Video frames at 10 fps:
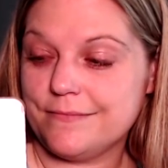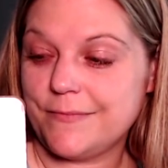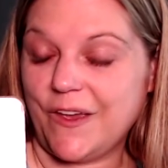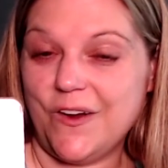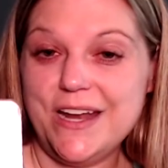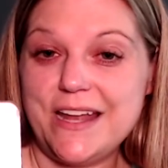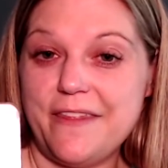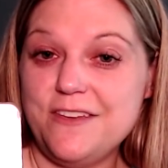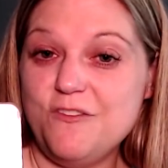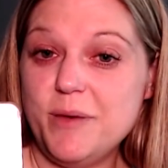All right, now that
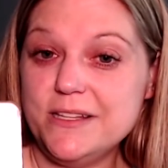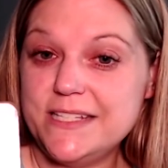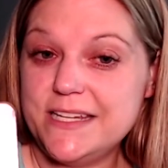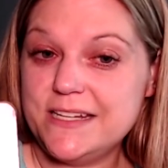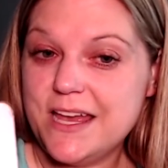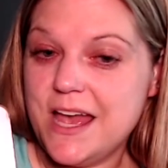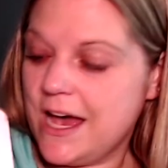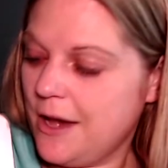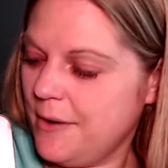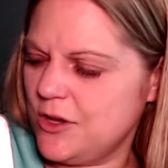you've built it,
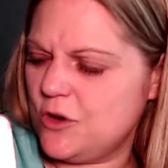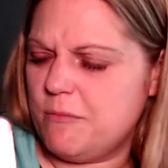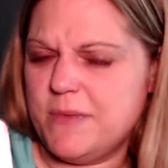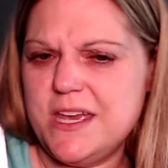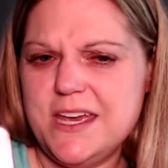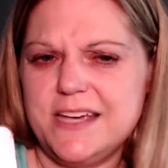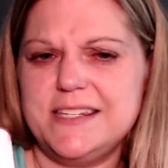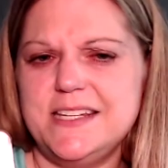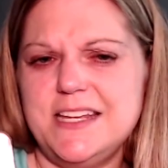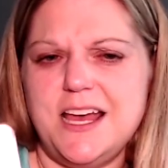I want you to mix
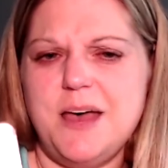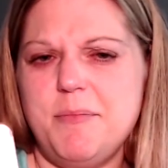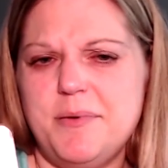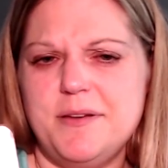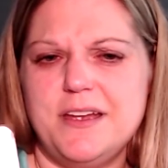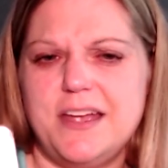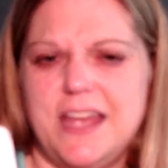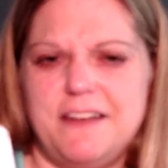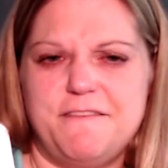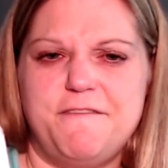it up
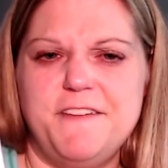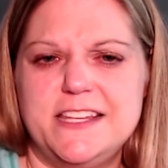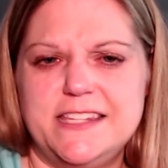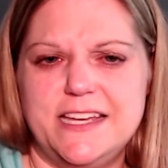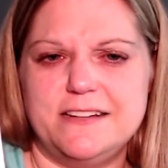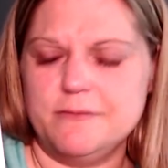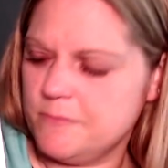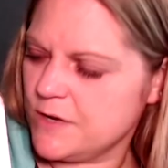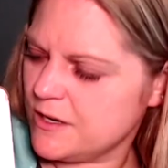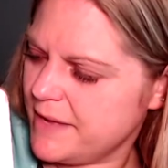and fix it.
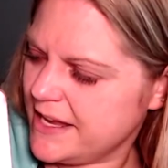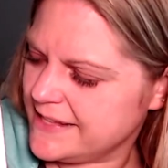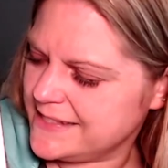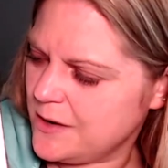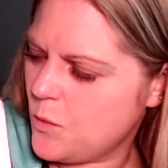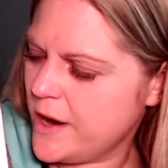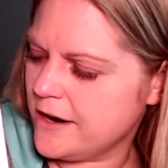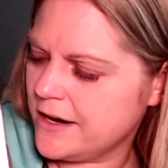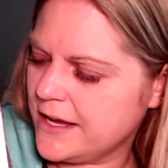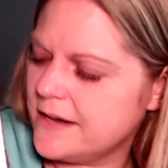We're going to make that say where
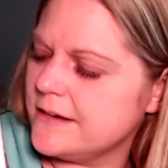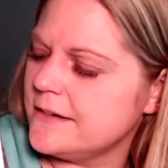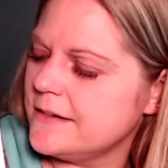again.